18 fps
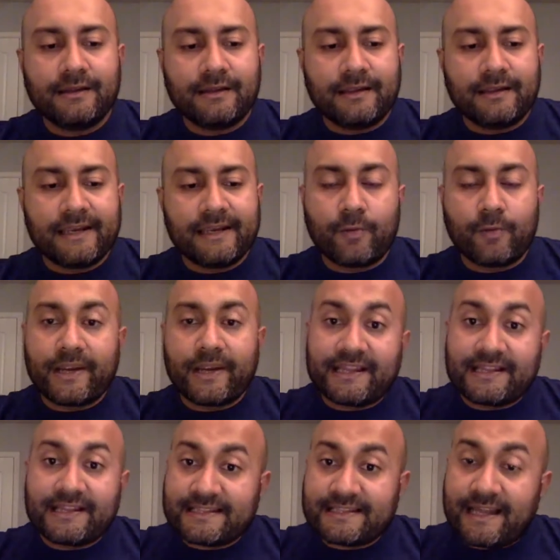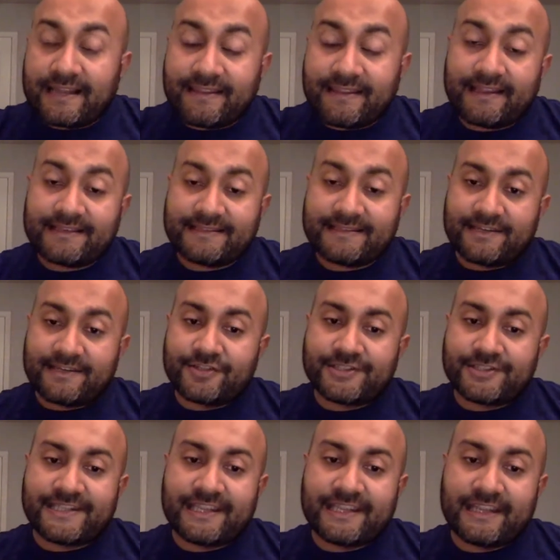a way that's, I think, is
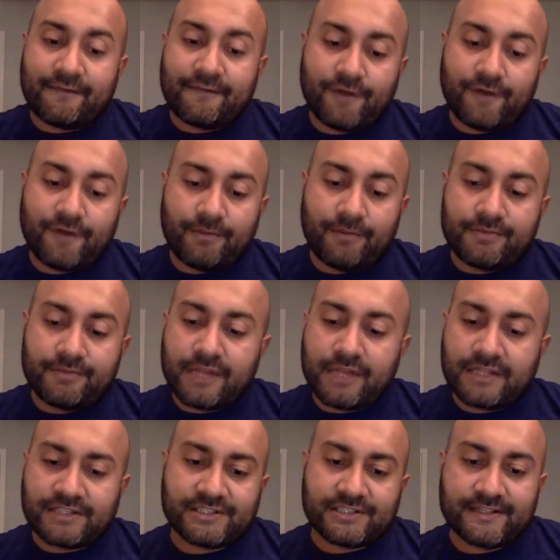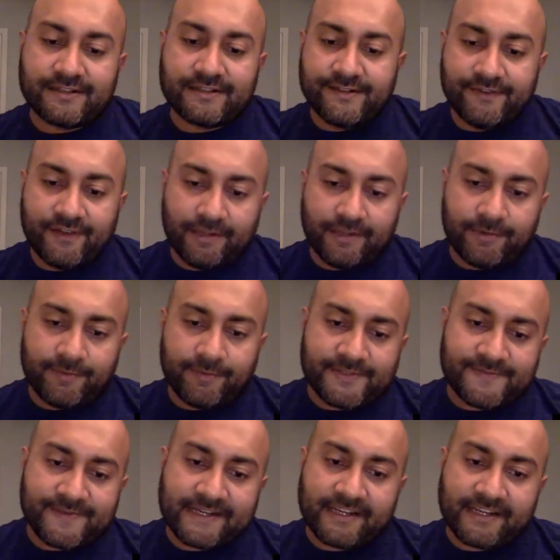interesting from not just a developer
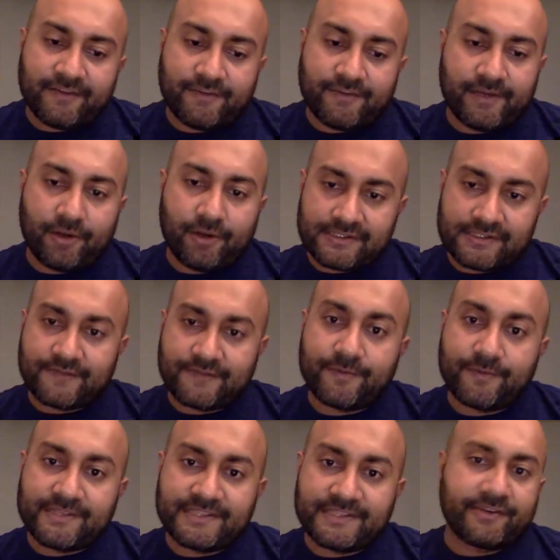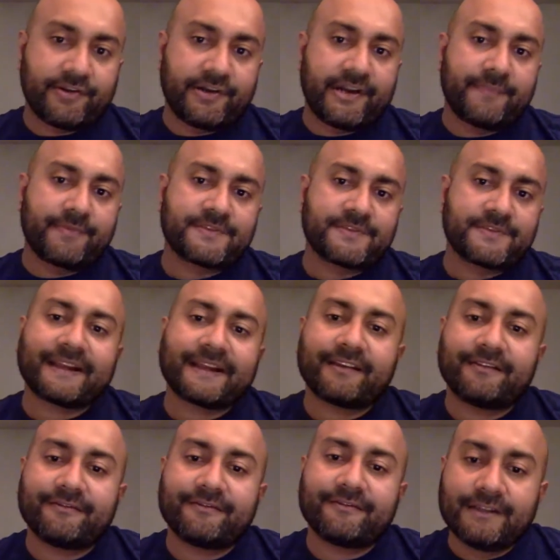perspective but also from a security
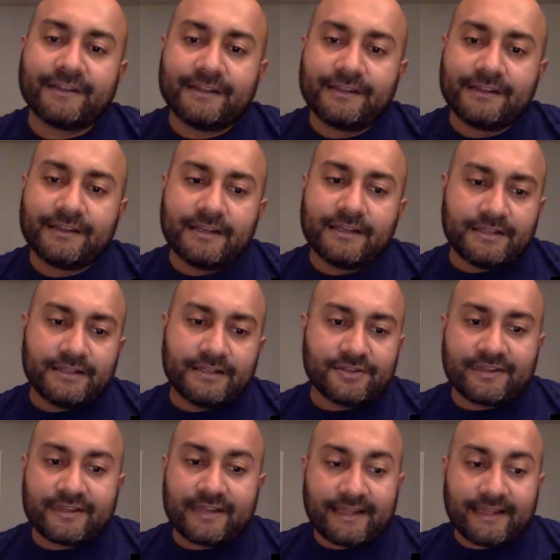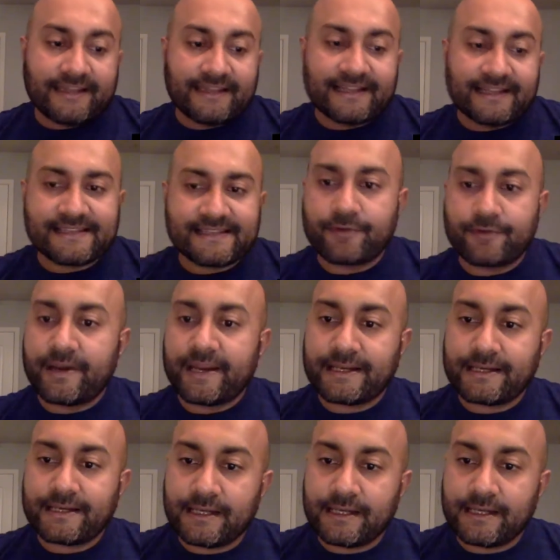perspective. So I think that's a
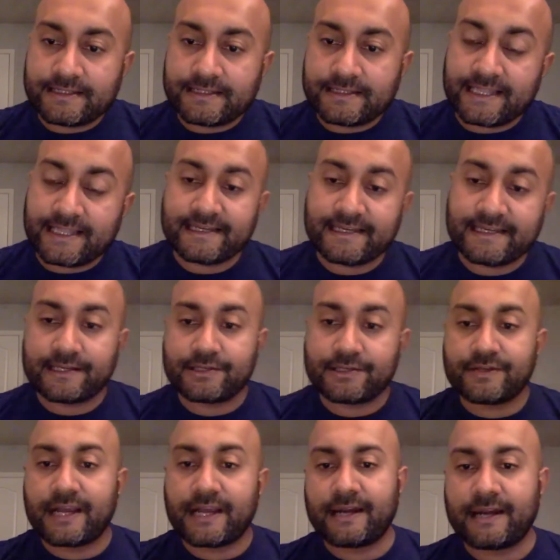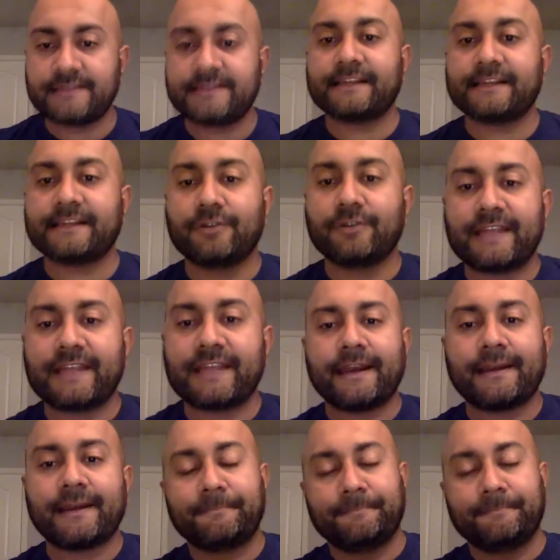great slide deck to kind of take a look at.